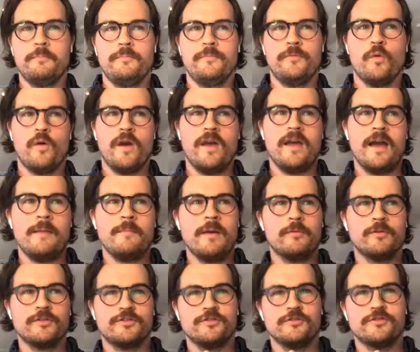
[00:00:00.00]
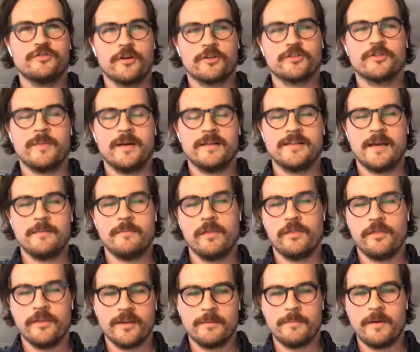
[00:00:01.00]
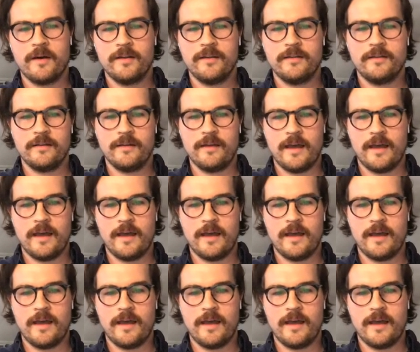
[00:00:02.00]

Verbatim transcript: the way I'm able to structure my time and think about it